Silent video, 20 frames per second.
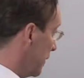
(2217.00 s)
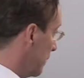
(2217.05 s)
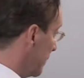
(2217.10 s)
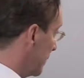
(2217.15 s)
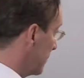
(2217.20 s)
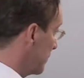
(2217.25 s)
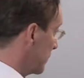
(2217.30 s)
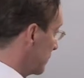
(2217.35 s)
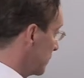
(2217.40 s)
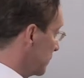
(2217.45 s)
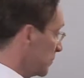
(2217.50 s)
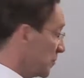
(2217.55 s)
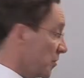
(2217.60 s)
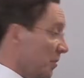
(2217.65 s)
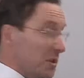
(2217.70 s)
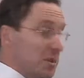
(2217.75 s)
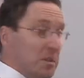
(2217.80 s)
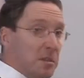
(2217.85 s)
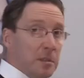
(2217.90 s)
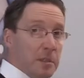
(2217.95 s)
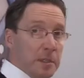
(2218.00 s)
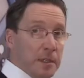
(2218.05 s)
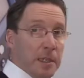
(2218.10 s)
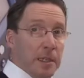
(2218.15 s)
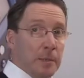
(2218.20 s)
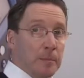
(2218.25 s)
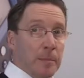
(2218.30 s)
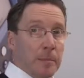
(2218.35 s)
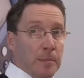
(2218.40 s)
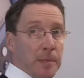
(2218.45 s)
give him just a
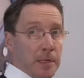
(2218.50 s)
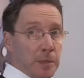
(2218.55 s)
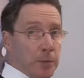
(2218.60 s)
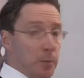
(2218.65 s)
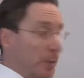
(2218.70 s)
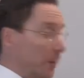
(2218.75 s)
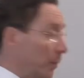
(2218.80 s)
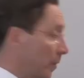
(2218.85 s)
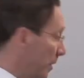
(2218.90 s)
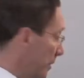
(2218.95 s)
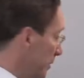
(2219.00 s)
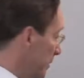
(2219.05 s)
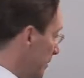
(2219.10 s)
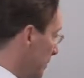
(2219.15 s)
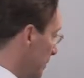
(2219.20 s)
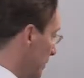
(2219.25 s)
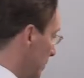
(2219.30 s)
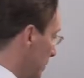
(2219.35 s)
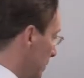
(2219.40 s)
name as we want.